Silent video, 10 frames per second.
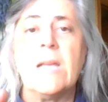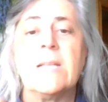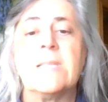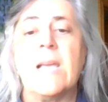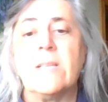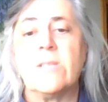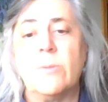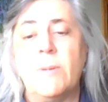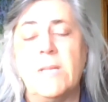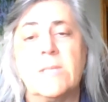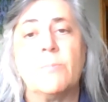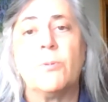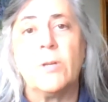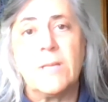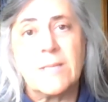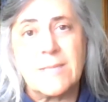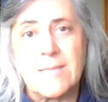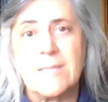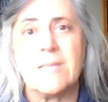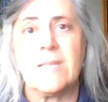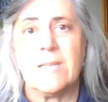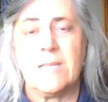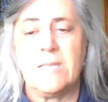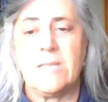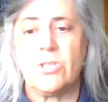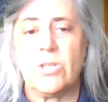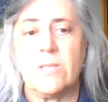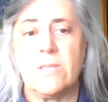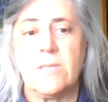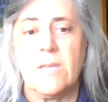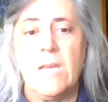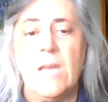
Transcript: exacerbates pre-existing conditions,